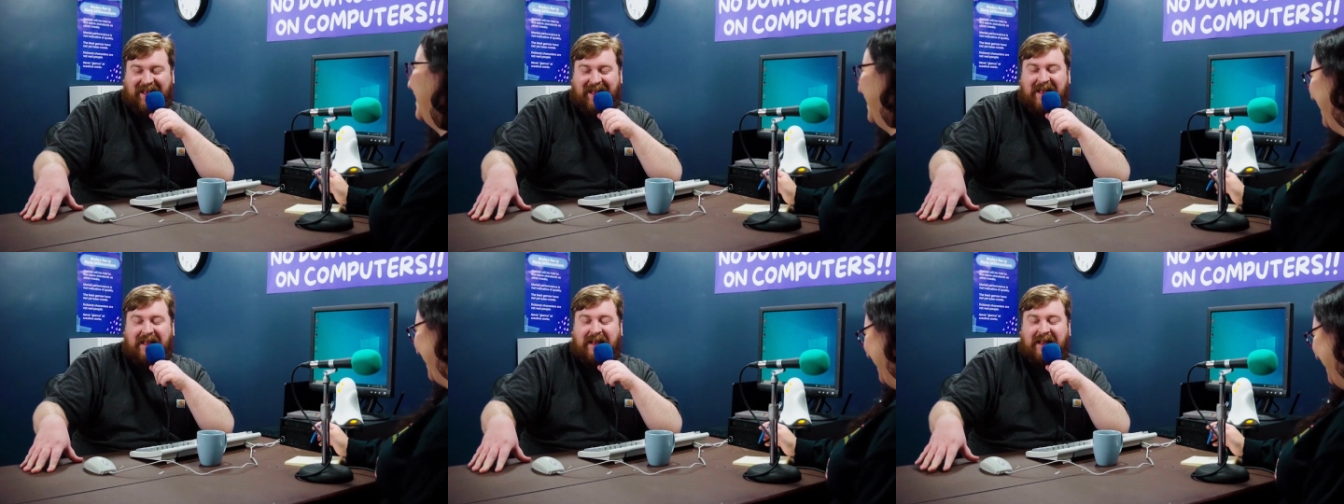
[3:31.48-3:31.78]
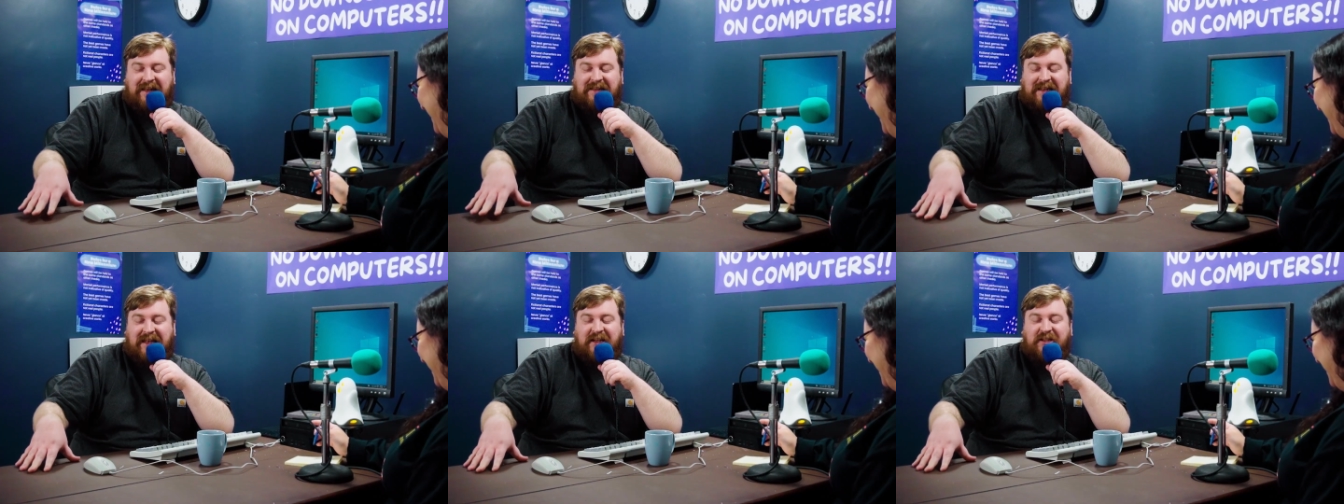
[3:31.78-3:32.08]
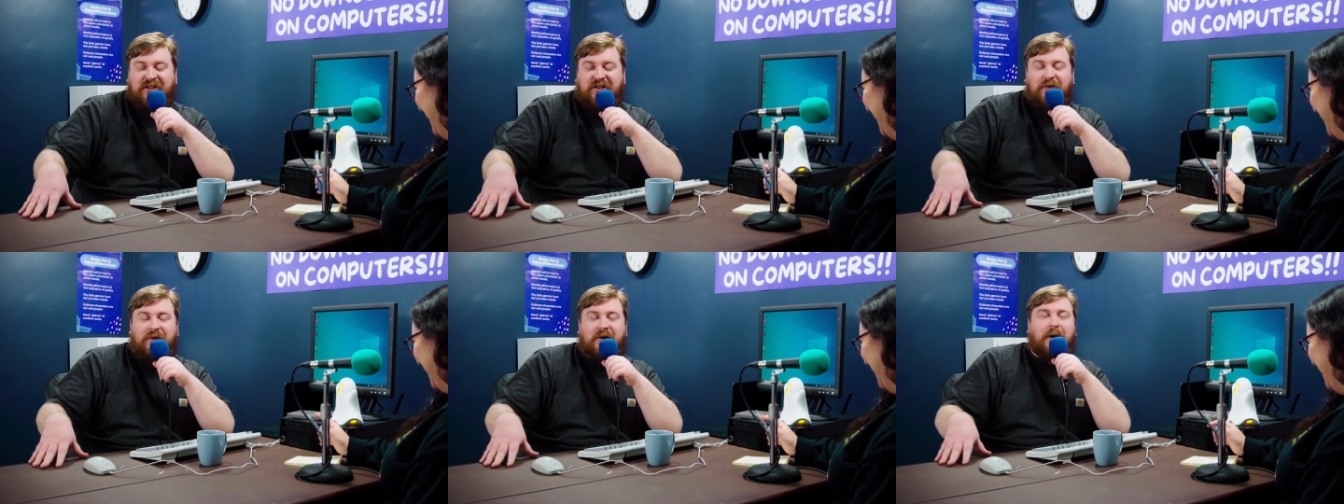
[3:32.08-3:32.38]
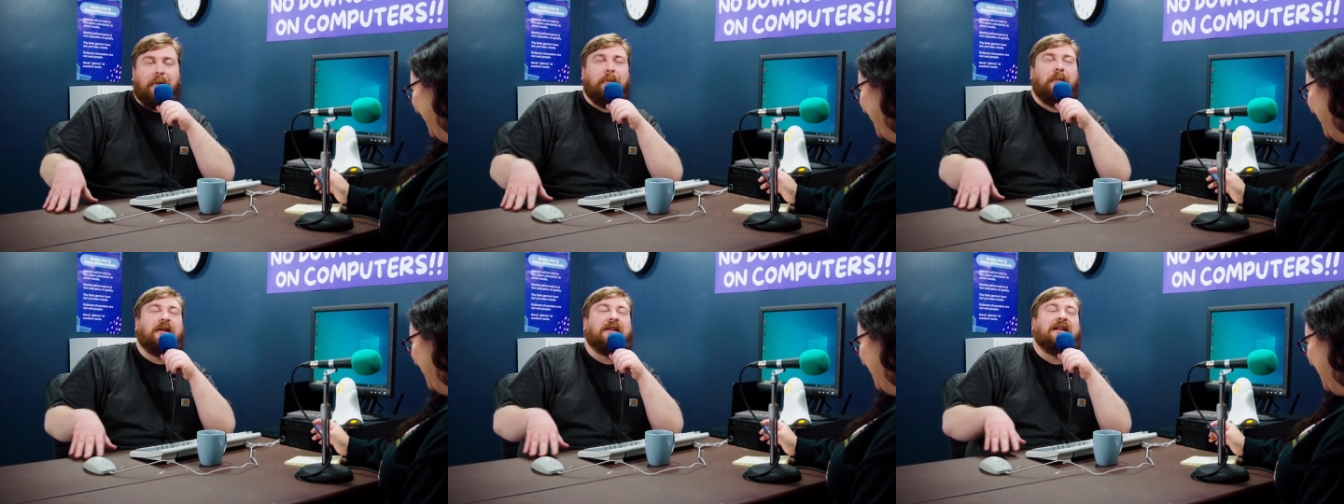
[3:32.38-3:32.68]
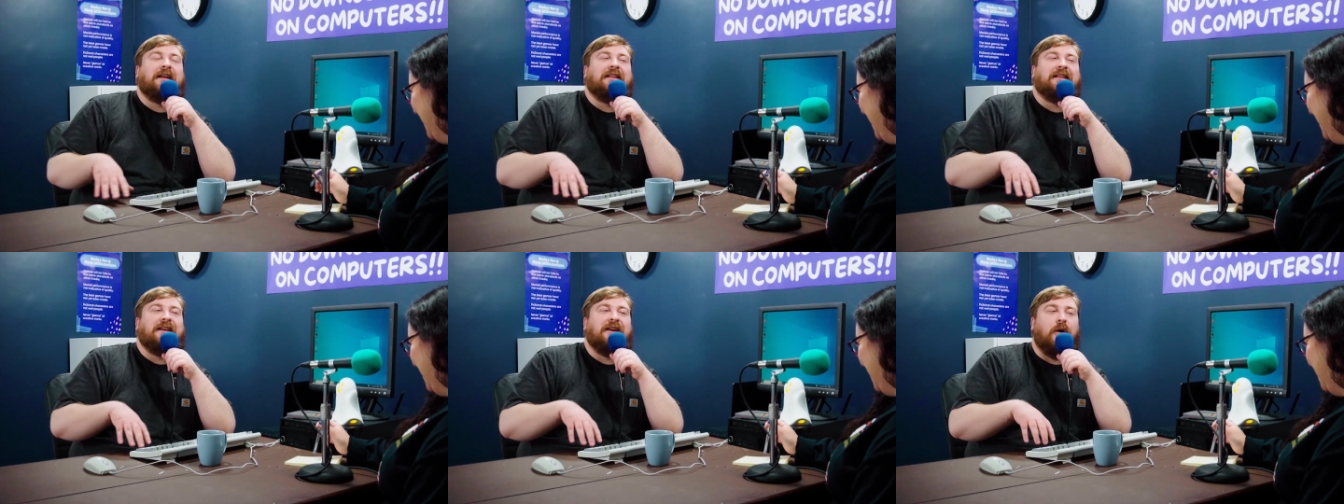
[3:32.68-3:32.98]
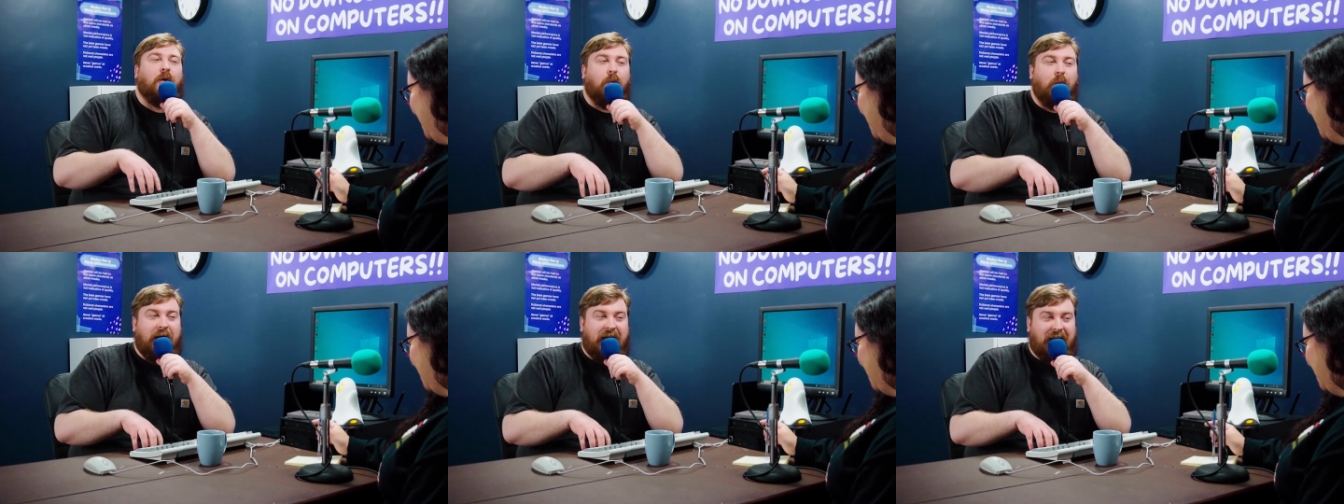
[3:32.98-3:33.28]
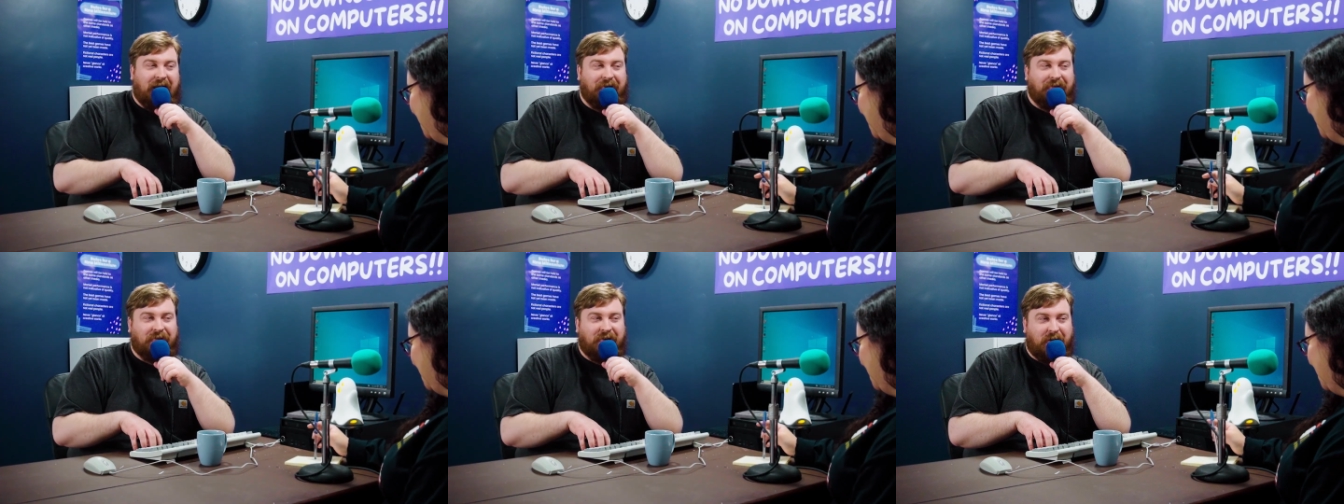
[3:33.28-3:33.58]
It takes you completely
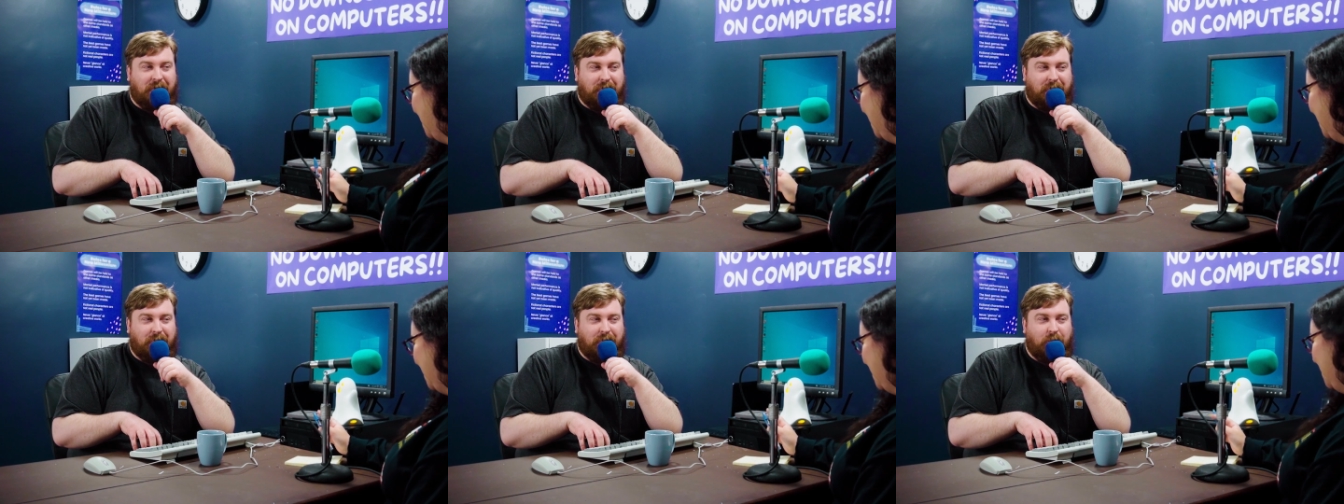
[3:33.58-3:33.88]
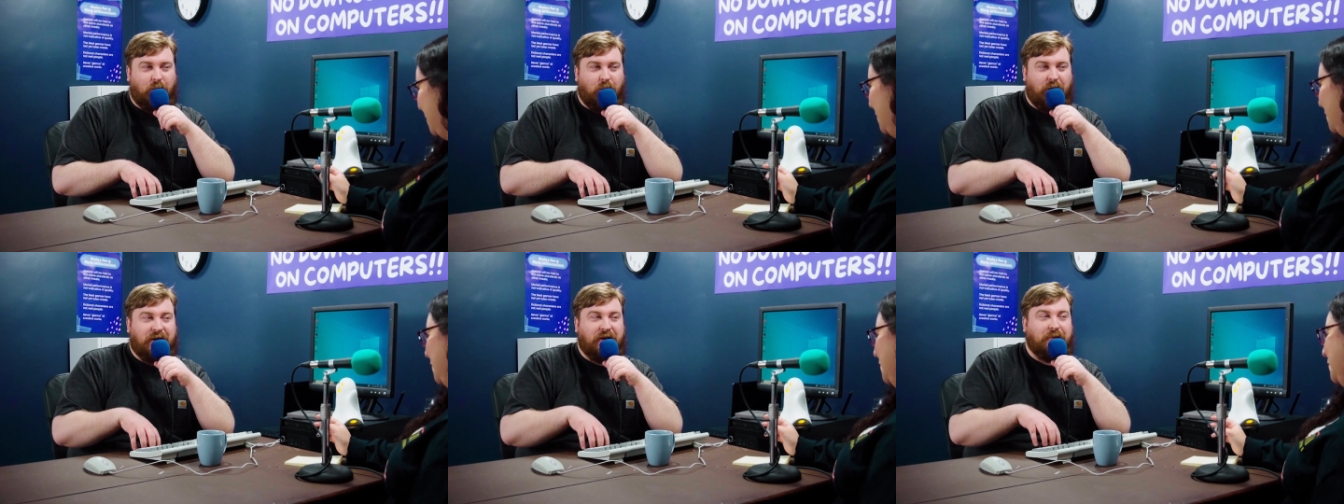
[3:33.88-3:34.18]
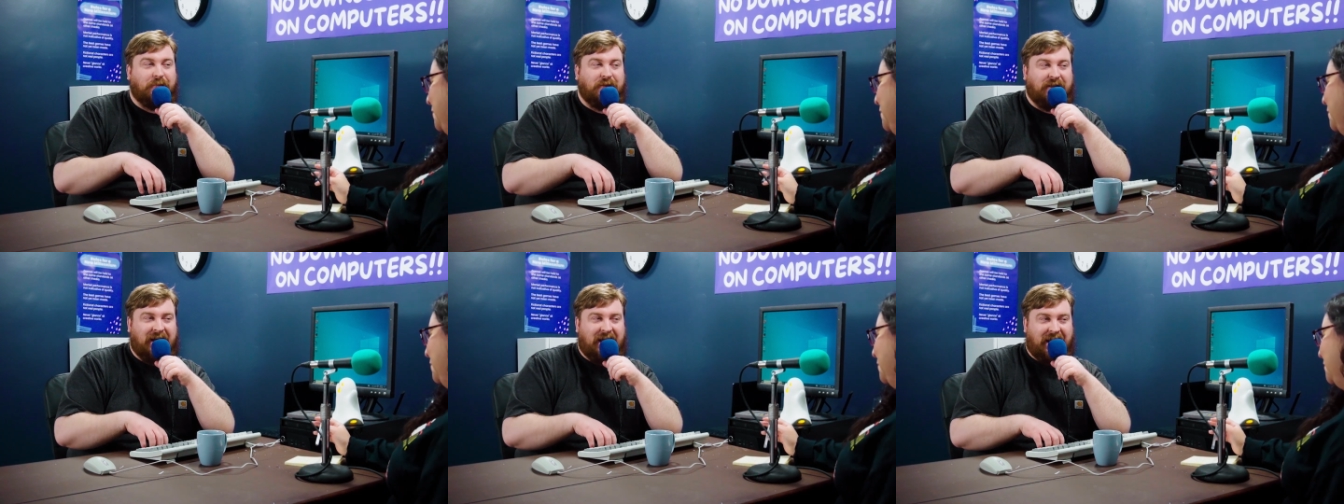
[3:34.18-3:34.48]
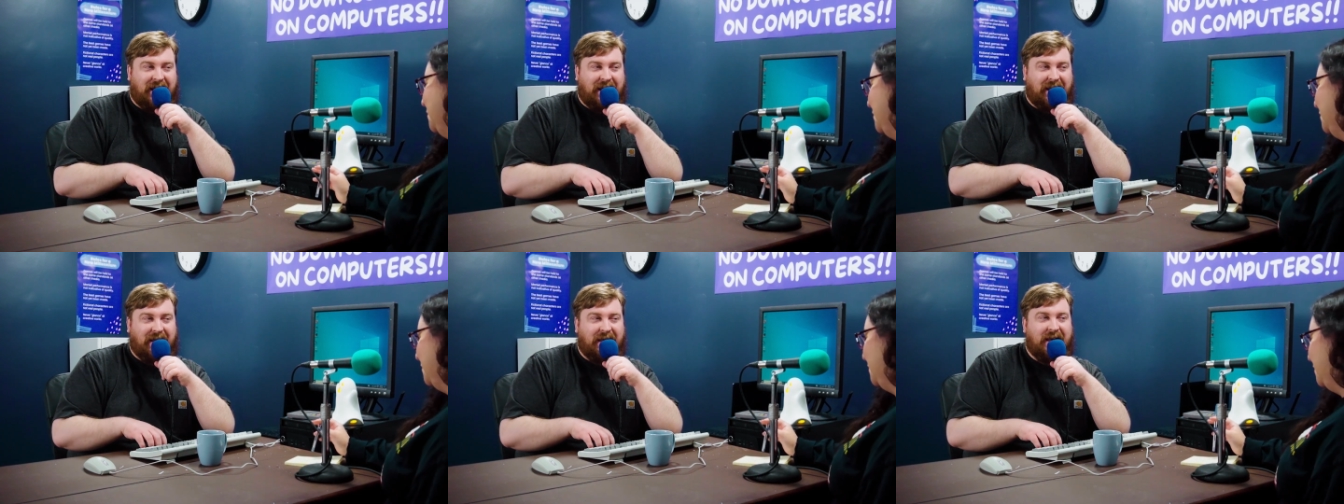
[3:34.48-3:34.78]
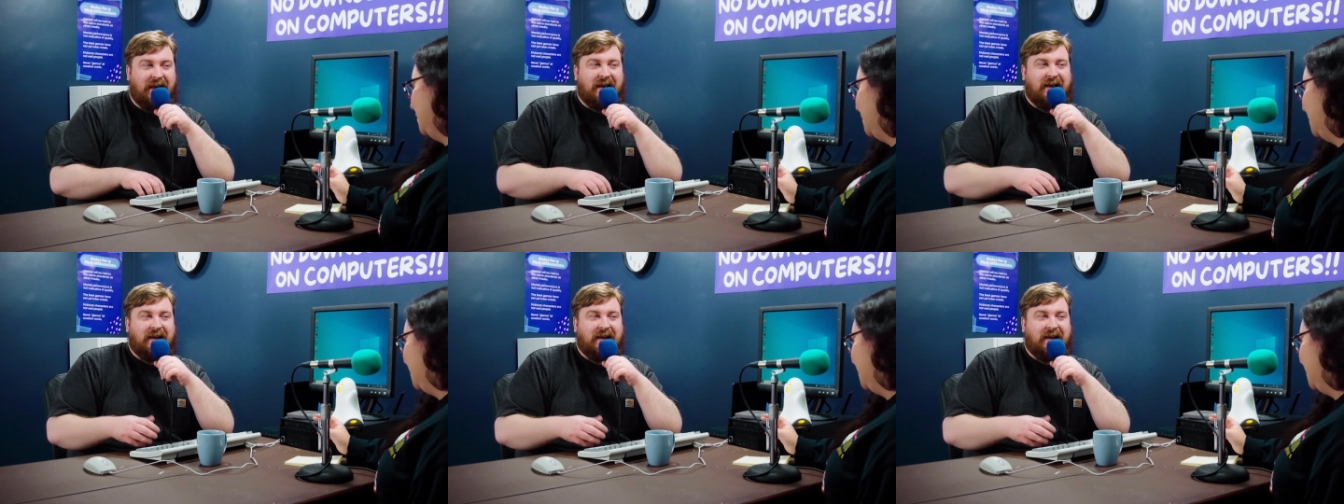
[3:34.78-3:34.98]
away from what you're playing.